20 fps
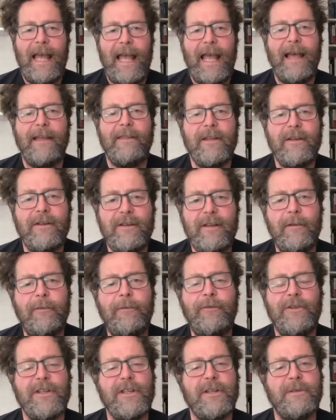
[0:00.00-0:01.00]
and the
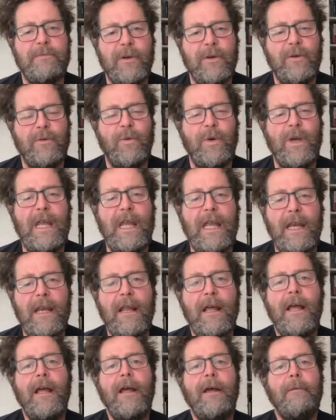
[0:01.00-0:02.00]
difference
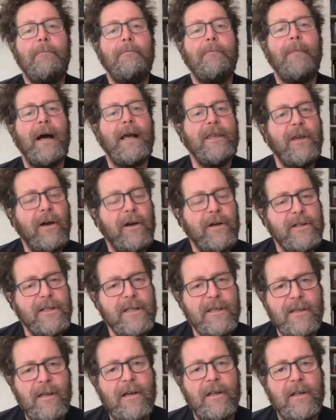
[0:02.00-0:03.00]
between my young
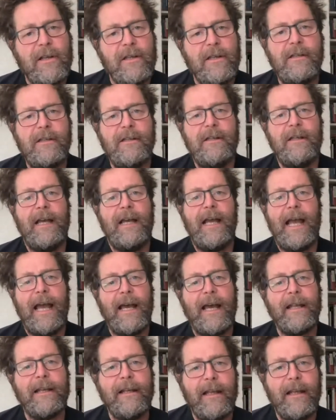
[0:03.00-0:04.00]
son
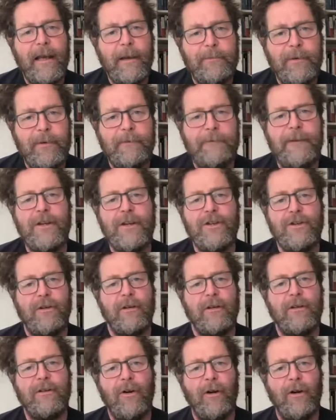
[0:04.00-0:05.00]
and a
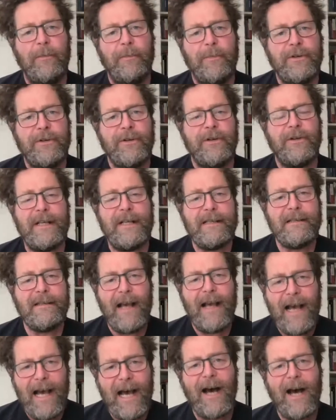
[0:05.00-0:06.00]
professional carpenter is
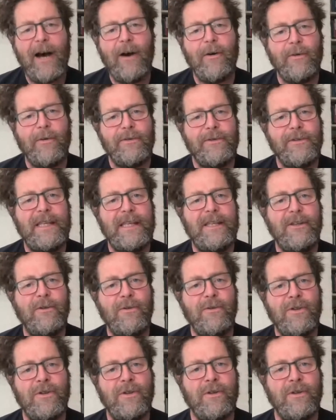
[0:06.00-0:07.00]
how they
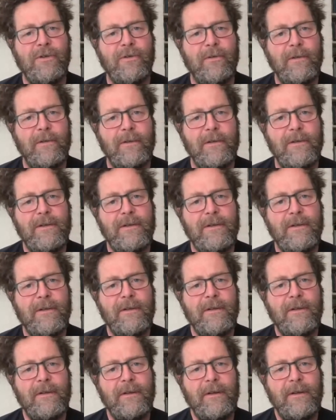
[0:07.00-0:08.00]
use the tools.
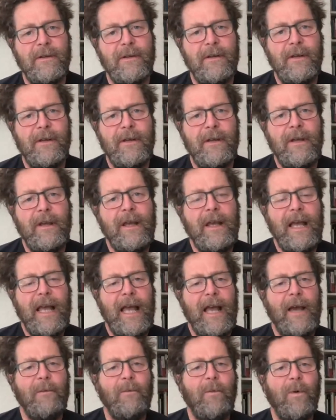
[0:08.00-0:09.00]

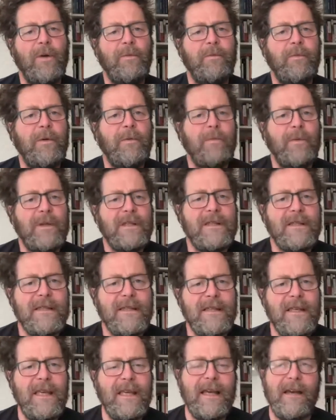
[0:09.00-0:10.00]
And what we will
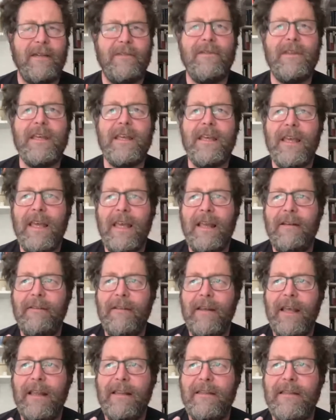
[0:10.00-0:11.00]
see, I think,
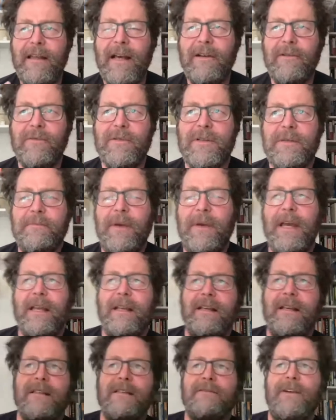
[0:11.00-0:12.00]
in, in that
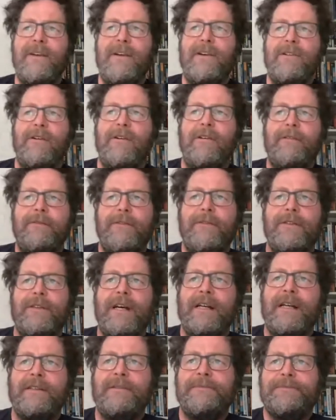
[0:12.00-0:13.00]
respect is very often
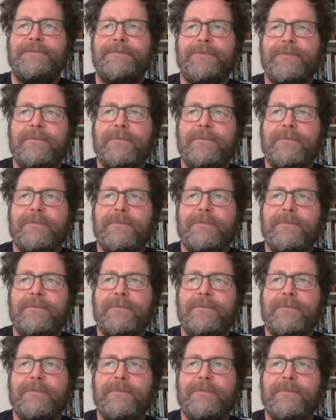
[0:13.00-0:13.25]
that